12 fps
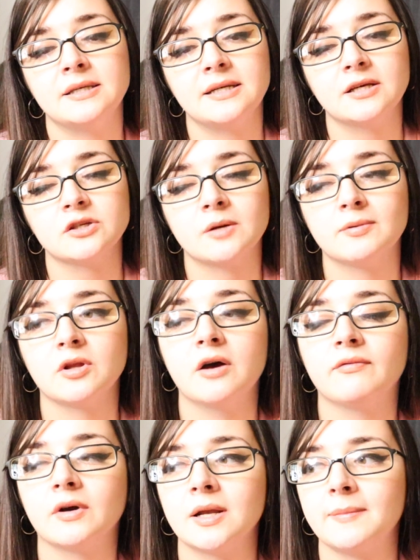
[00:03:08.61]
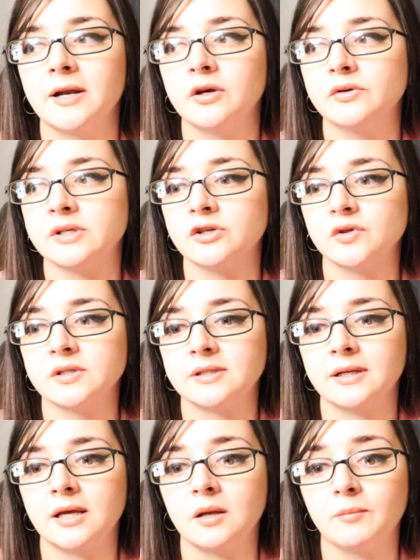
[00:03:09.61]
Details are below for anybody who's
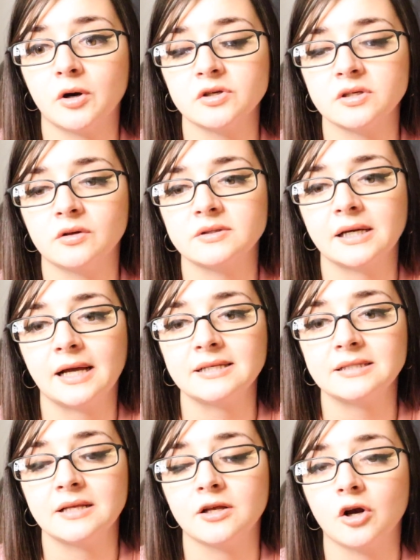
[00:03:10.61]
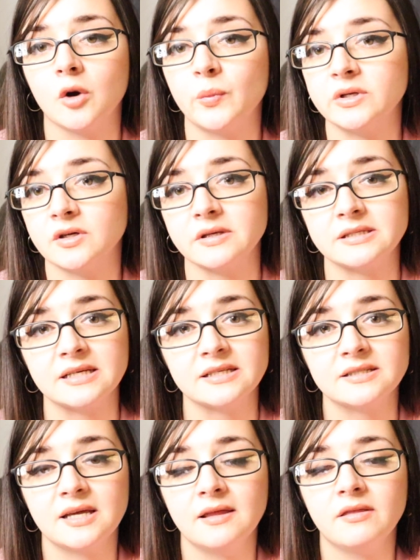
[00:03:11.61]
interested in personals. Like I said, they're open till the
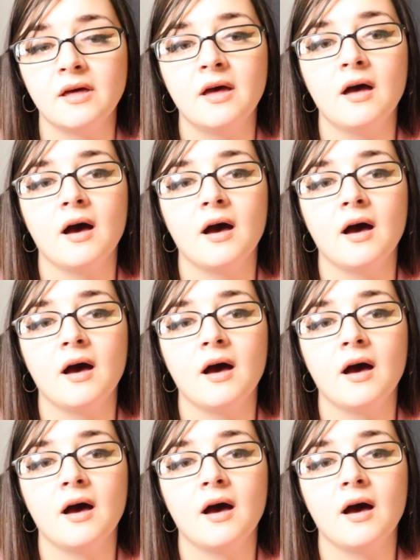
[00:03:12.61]
16th.